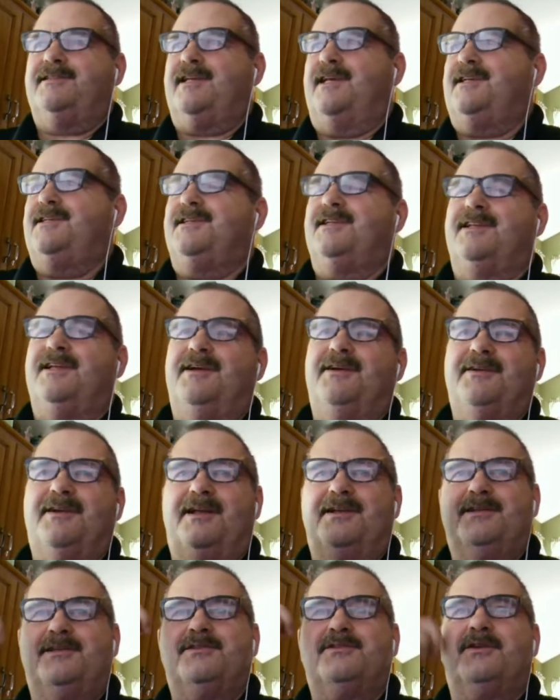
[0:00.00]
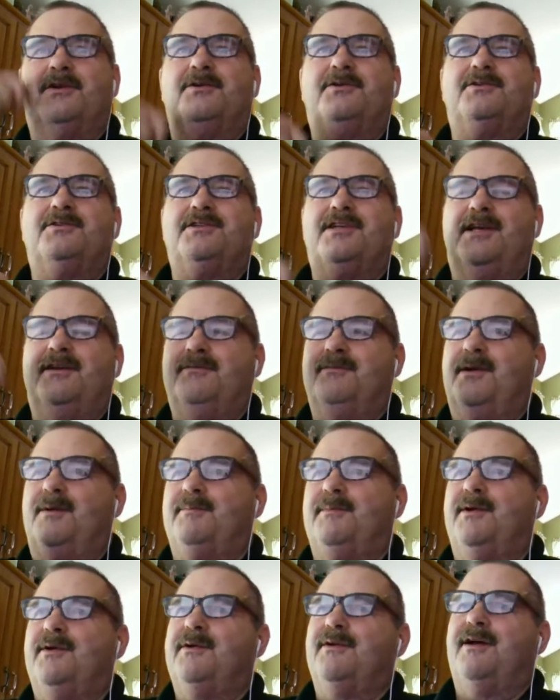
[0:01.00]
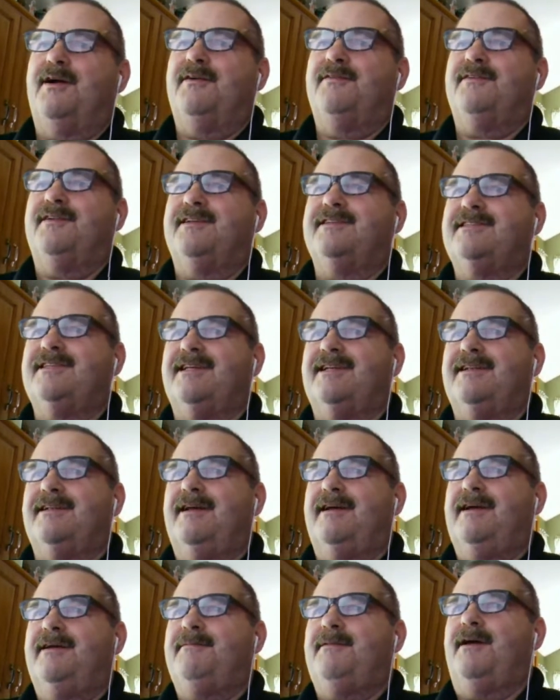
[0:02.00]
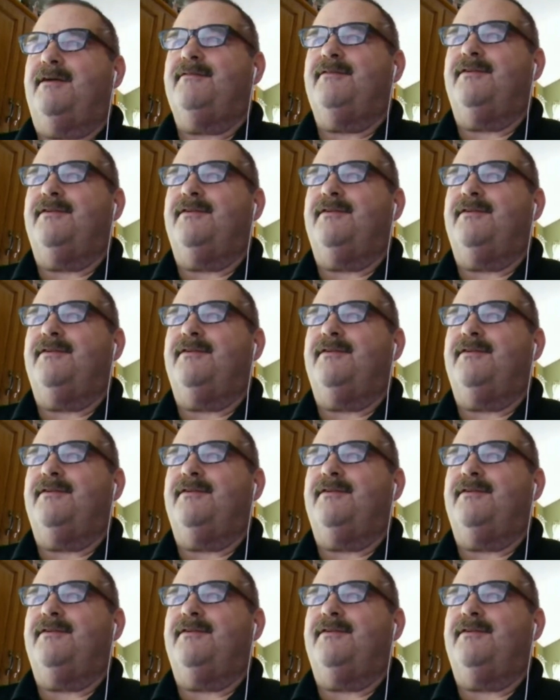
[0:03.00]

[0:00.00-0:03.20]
station there, and I just started shaving my beard off. And I said, I'm